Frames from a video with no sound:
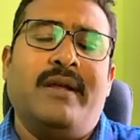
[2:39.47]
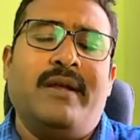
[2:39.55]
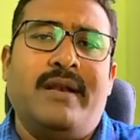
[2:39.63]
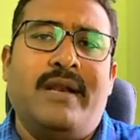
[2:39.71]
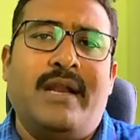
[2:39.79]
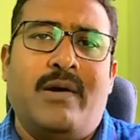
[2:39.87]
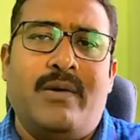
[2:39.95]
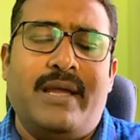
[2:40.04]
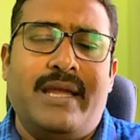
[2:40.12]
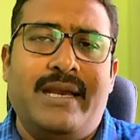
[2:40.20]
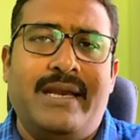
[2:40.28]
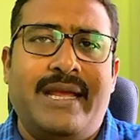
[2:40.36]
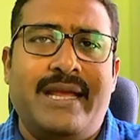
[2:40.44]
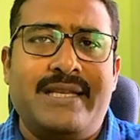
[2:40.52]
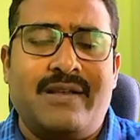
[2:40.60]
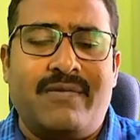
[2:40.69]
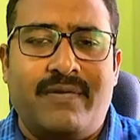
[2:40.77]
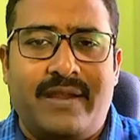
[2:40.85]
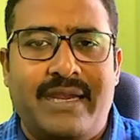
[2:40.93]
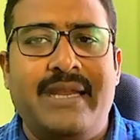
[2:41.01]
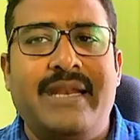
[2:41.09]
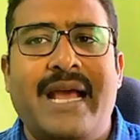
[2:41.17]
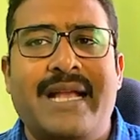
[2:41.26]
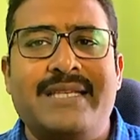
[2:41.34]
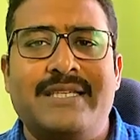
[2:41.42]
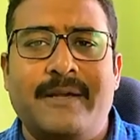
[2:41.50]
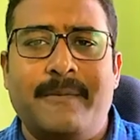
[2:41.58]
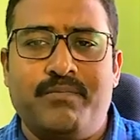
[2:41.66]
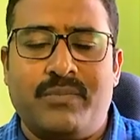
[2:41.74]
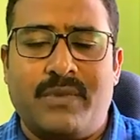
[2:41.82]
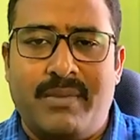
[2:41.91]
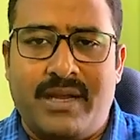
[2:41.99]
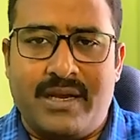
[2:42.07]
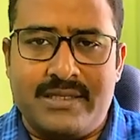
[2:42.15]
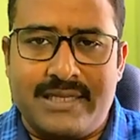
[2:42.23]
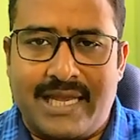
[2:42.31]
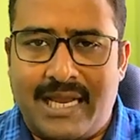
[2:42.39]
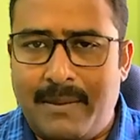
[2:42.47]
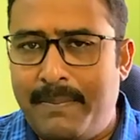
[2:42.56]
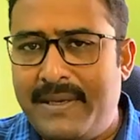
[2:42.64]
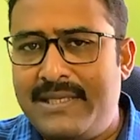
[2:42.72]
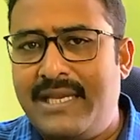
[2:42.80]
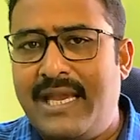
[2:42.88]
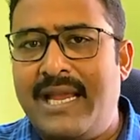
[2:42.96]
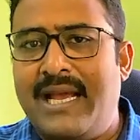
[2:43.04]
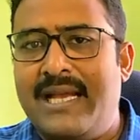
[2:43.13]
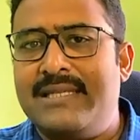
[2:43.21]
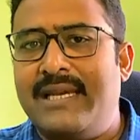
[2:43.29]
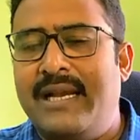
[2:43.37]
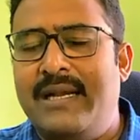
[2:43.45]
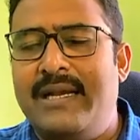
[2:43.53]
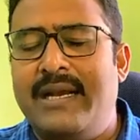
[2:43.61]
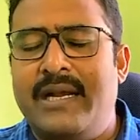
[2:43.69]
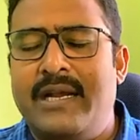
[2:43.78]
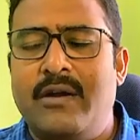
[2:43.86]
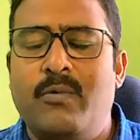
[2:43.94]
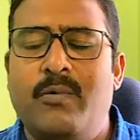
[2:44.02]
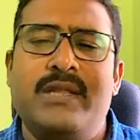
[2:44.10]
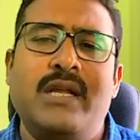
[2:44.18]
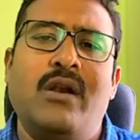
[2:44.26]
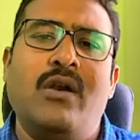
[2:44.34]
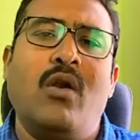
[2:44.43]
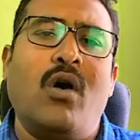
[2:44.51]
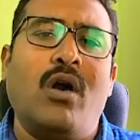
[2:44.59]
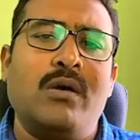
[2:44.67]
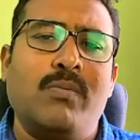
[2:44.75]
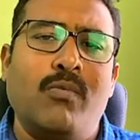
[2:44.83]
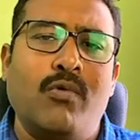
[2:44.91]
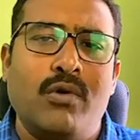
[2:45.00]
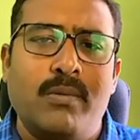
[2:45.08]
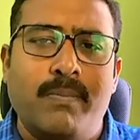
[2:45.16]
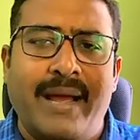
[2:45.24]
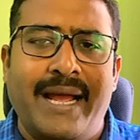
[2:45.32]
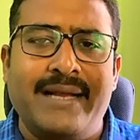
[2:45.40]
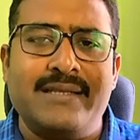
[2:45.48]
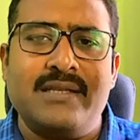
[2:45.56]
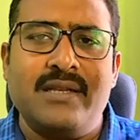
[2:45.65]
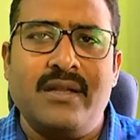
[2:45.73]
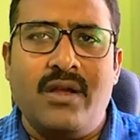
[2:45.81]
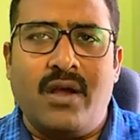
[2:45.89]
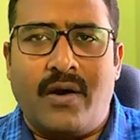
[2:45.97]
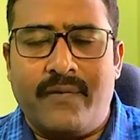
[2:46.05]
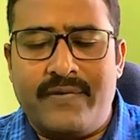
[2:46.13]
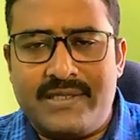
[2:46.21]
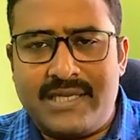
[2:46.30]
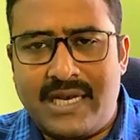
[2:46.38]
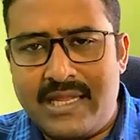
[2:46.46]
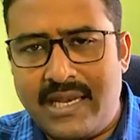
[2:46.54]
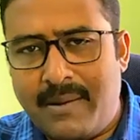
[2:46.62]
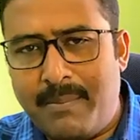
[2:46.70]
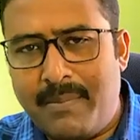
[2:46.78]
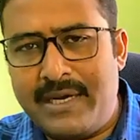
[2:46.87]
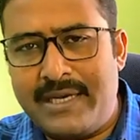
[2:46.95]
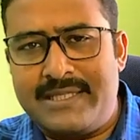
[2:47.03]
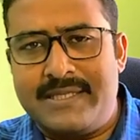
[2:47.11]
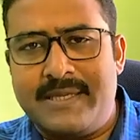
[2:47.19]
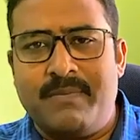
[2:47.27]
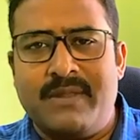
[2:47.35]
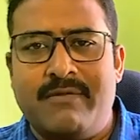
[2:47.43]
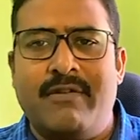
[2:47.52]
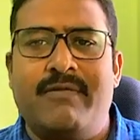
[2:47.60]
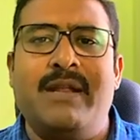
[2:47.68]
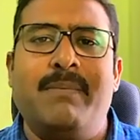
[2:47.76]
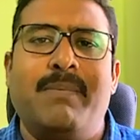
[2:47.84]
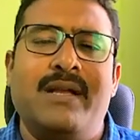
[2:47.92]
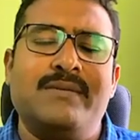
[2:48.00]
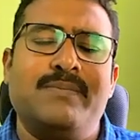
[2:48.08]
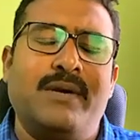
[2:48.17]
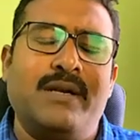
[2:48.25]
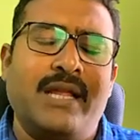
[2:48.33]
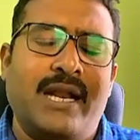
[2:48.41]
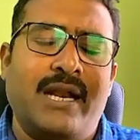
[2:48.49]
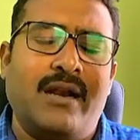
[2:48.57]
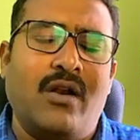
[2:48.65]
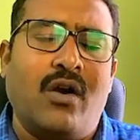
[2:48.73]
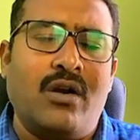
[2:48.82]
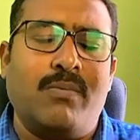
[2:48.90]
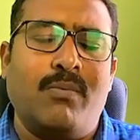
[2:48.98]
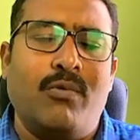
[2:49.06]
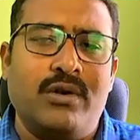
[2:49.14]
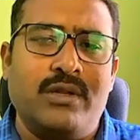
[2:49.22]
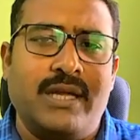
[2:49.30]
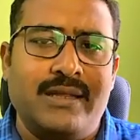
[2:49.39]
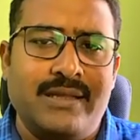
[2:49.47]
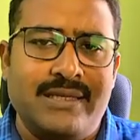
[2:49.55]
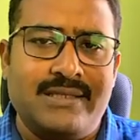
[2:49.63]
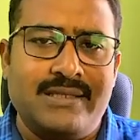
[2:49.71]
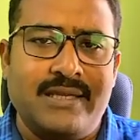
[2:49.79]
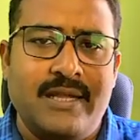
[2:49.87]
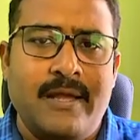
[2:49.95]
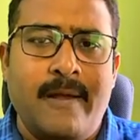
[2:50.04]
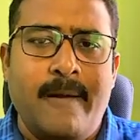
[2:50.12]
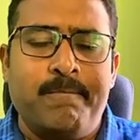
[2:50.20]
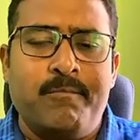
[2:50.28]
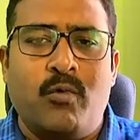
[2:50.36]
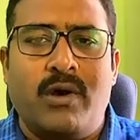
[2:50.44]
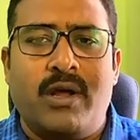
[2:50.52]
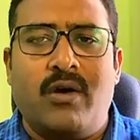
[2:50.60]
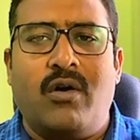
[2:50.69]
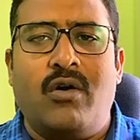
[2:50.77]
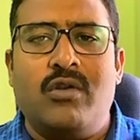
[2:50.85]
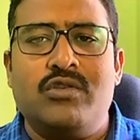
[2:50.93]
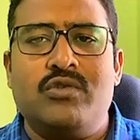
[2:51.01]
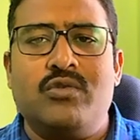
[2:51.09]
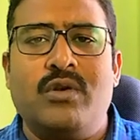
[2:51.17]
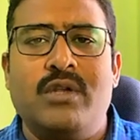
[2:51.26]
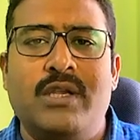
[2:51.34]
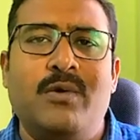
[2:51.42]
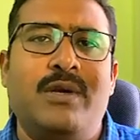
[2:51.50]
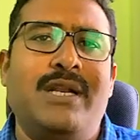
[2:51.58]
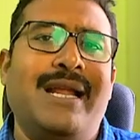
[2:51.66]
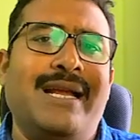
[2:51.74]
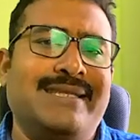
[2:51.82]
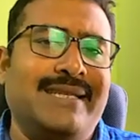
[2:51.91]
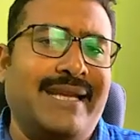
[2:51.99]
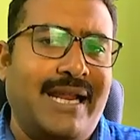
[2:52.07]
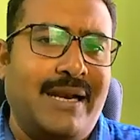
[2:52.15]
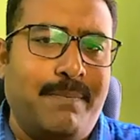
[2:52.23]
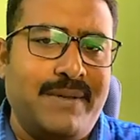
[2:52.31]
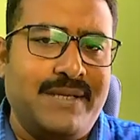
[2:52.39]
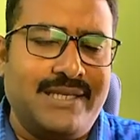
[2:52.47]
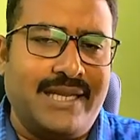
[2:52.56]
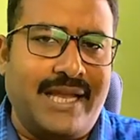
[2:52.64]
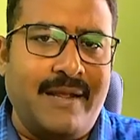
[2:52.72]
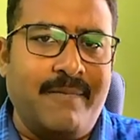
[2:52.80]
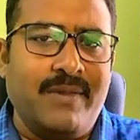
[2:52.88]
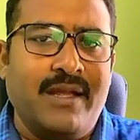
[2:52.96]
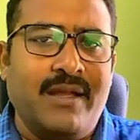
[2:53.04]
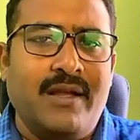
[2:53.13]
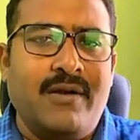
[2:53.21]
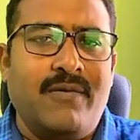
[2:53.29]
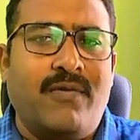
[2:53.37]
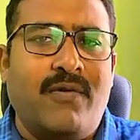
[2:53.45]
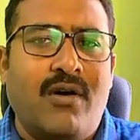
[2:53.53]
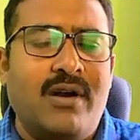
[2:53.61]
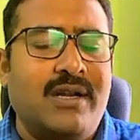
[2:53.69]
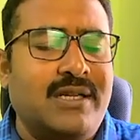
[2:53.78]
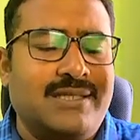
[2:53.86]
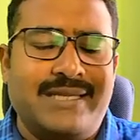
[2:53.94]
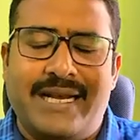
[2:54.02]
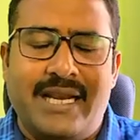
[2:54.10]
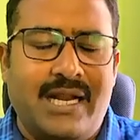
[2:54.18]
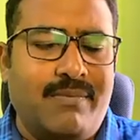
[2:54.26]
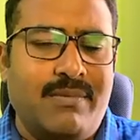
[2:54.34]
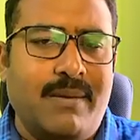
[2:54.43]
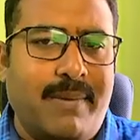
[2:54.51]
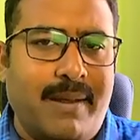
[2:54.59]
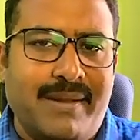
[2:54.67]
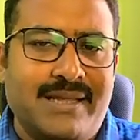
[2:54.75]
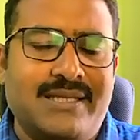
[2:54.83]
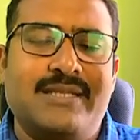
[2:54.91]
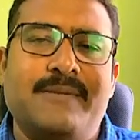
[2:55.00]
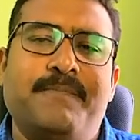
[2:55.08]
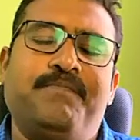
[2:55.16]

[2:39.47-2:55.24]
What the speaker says: Now in case of e-NACH, because NPCI has integrated with a lot more banks, officially the number is 50 plus, but there are a lot more than this who are also utilizing NPCI for setting up the payments.